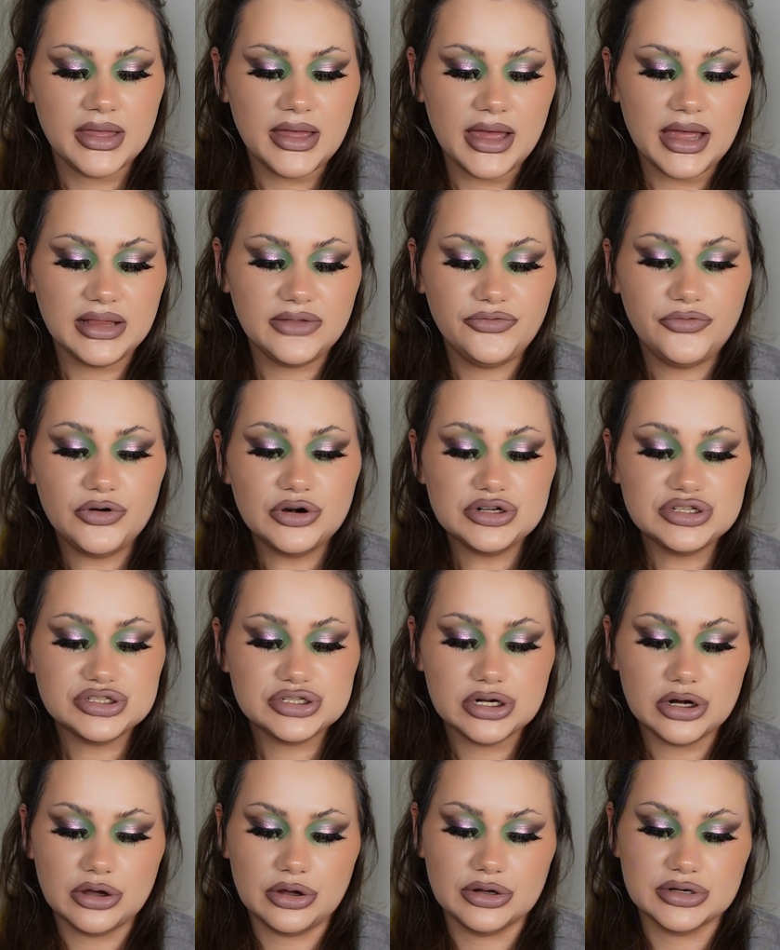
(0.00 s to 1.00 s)
At first
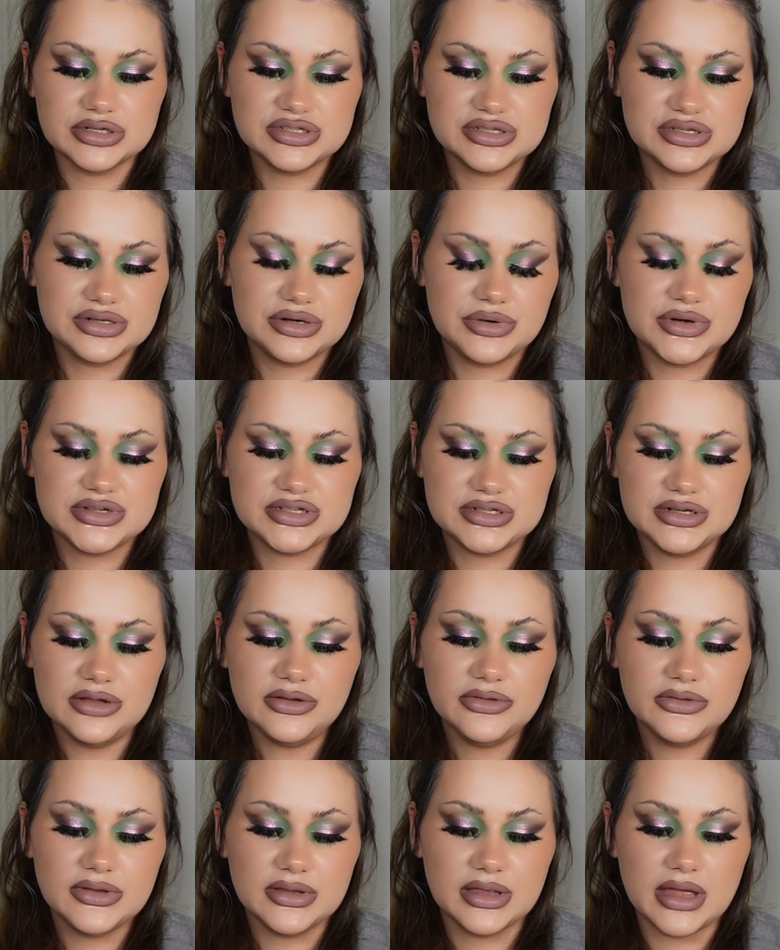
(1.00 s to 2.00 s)
glance, there is
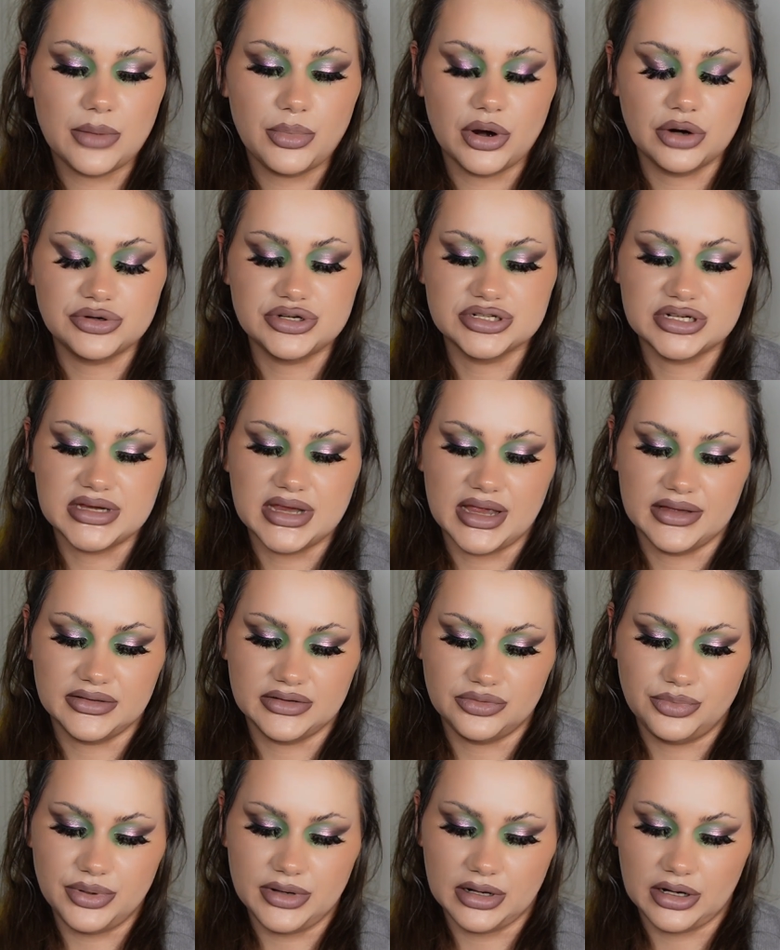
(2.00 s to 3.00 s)
nothing about the
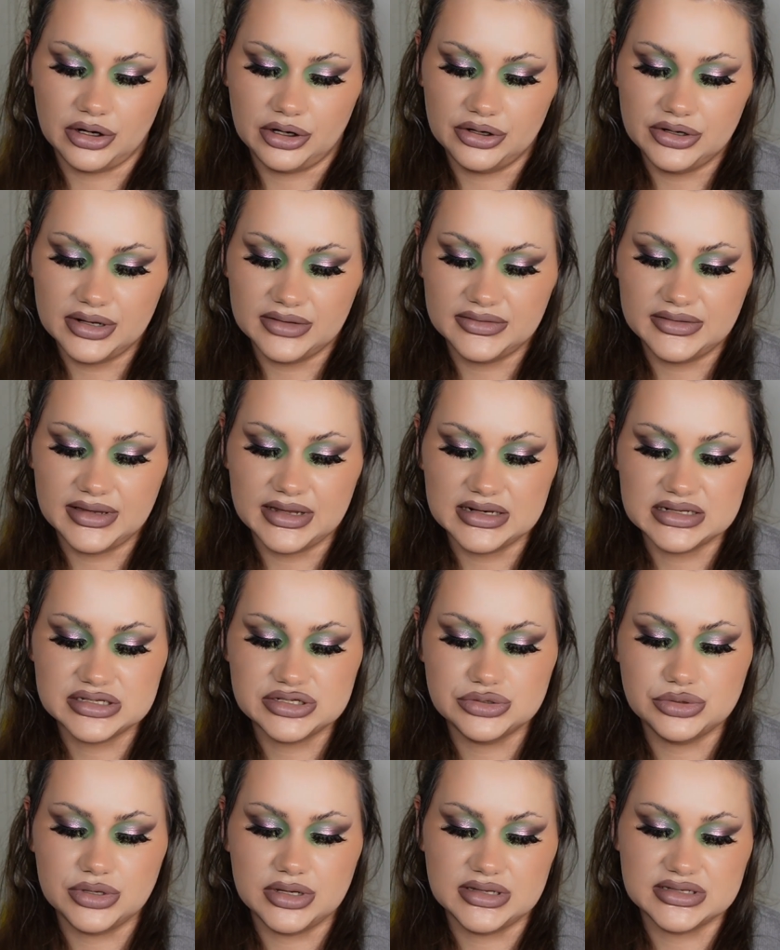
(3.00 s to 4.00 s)
caterpillar that tells
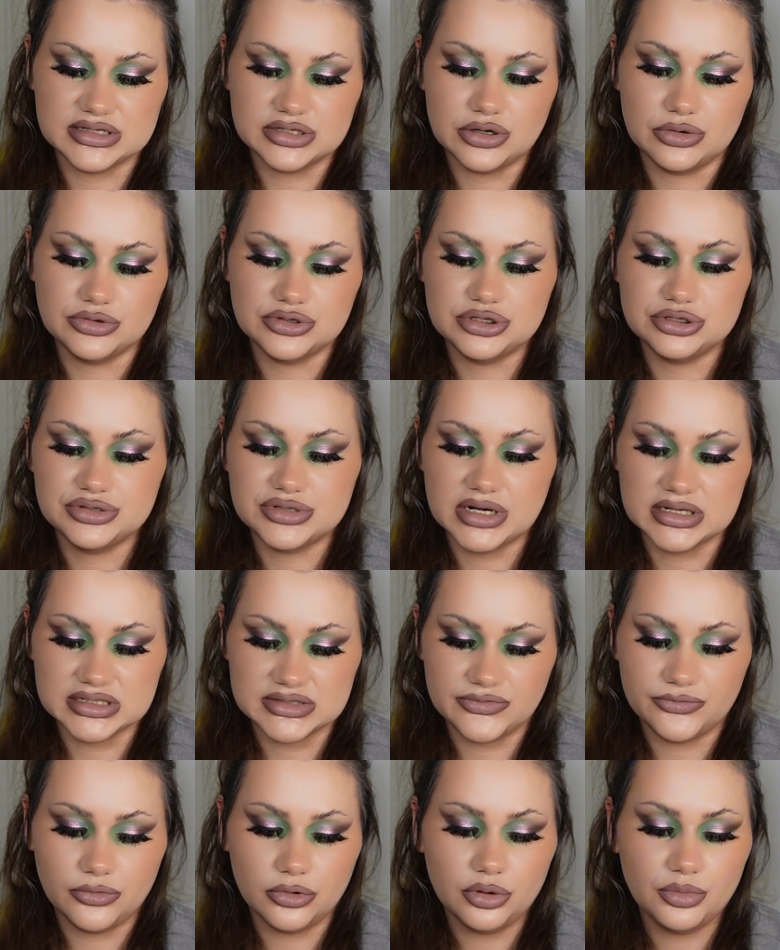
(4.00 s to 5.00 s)
you it's going to
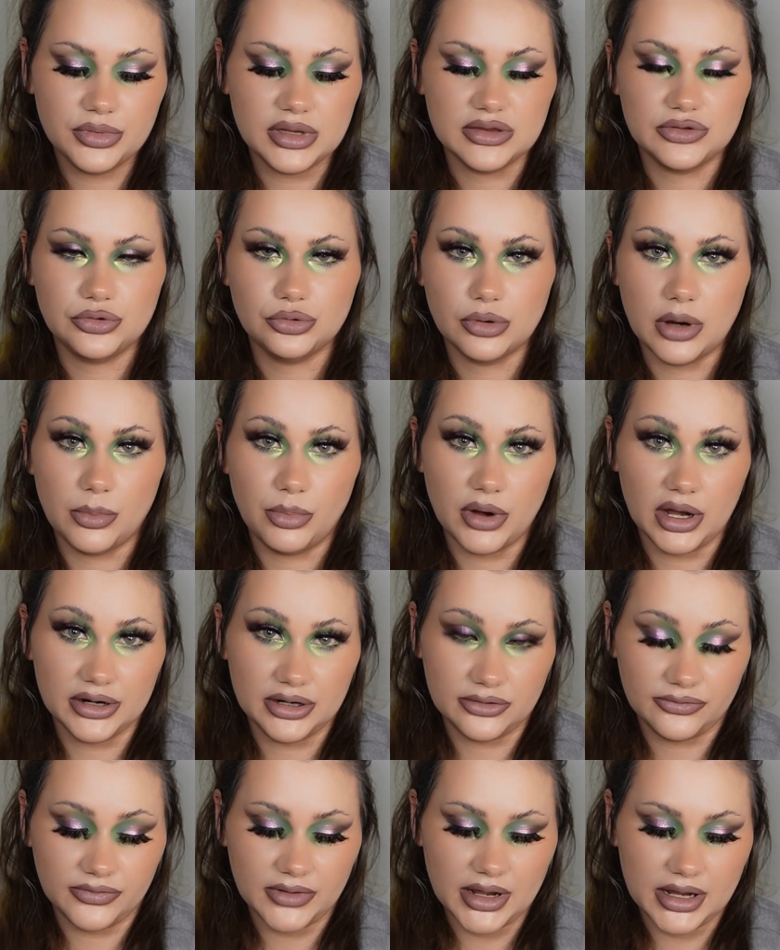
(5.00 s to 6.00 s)
transform into a
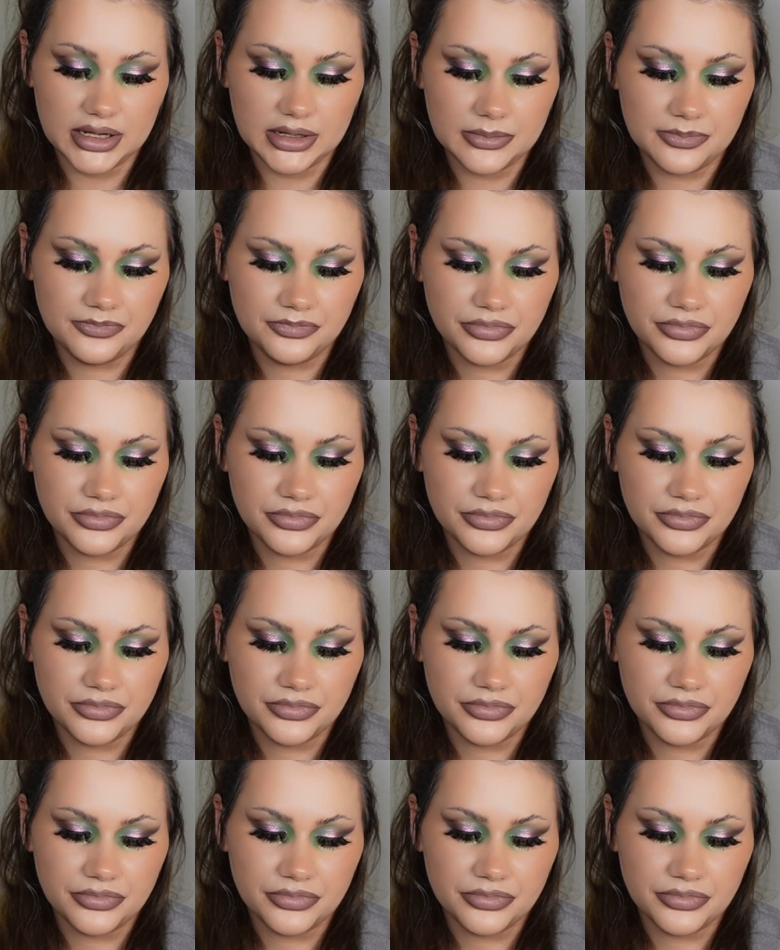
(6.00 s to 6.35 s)
butterfly.